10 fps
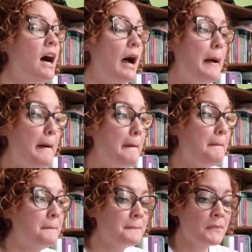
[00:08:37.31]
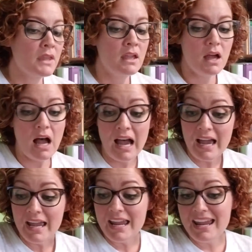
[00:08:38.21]
Um,
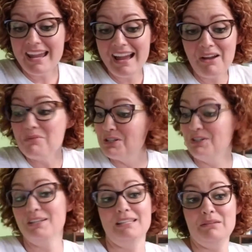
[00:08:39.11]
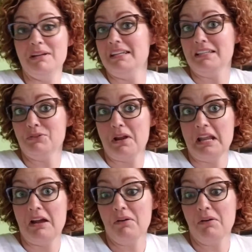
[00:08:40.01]
I I wish you could see my desk right now.